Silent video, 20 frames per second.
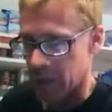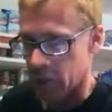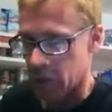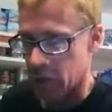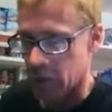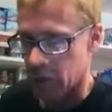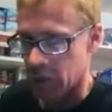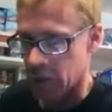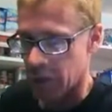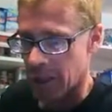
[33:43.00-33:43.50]
I
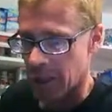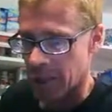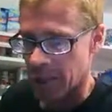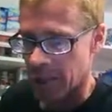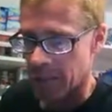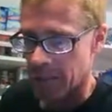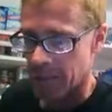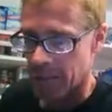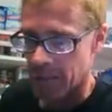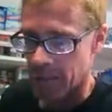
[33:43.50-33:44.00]
learned that a lot
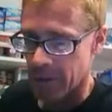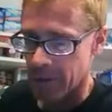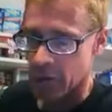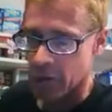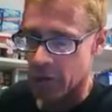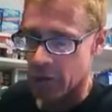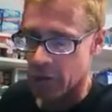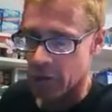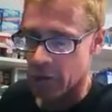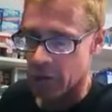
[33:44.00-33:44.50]
of people that are
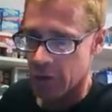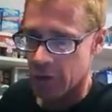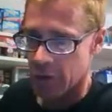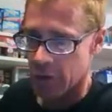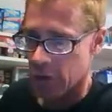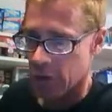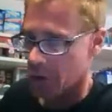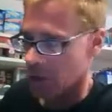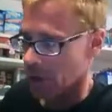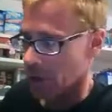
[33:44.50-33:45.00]
trolls
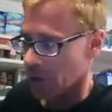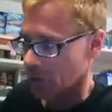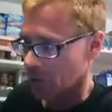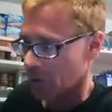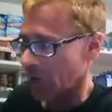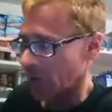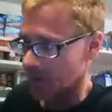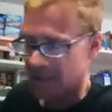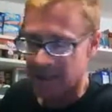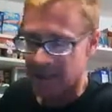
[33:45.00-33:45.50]
are
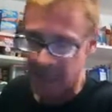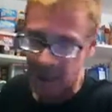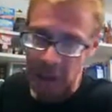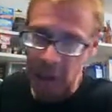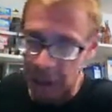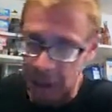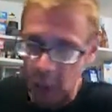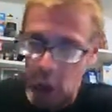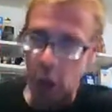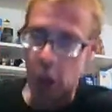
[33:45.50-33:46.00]
quite
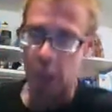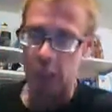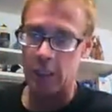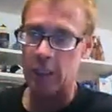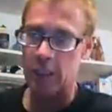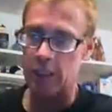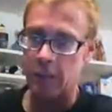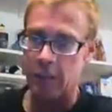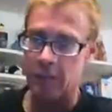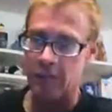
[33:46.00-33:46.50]
ugly
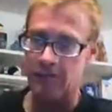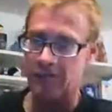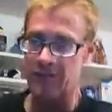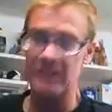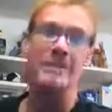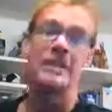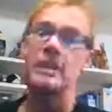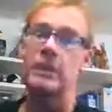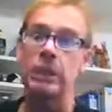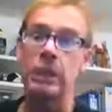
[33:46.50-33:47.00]
looking
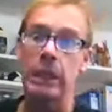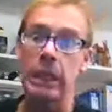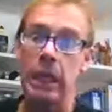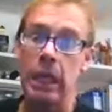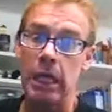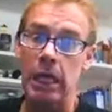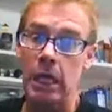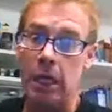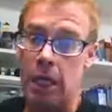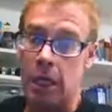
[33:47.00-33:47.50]

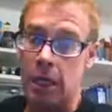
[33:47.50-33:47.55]
physically?